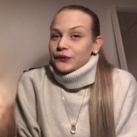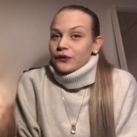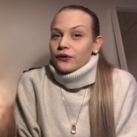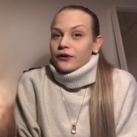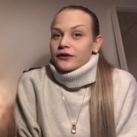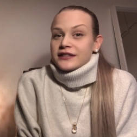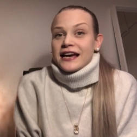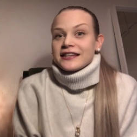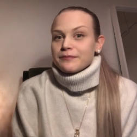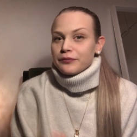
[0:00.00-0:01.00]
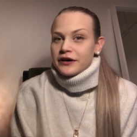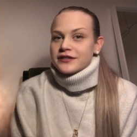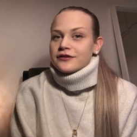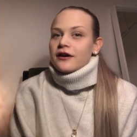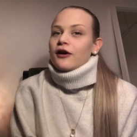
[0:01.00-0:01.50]
or take the
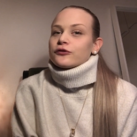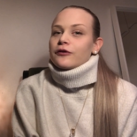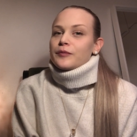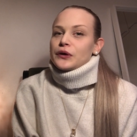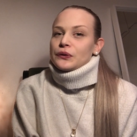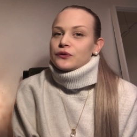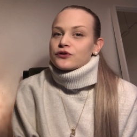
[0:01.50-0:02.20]
pressure out from you.